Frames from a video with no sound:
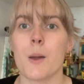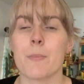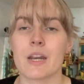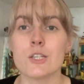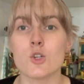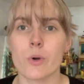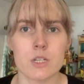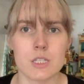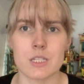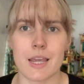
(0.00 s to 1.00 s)
But I do
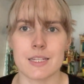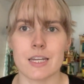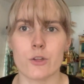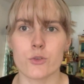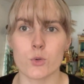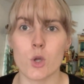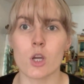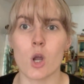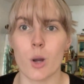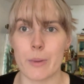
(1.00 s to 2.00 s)
understand how through her
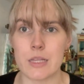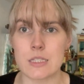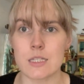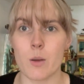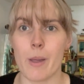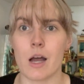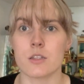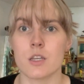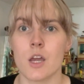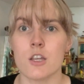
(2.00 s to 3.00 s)
comments about
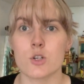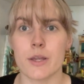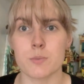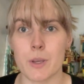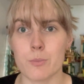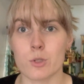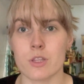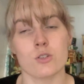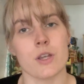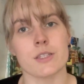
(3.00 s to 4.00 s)
trans people and
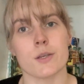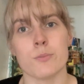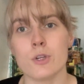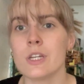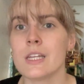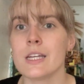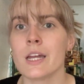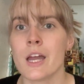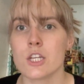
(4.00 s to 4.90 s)
the trans community,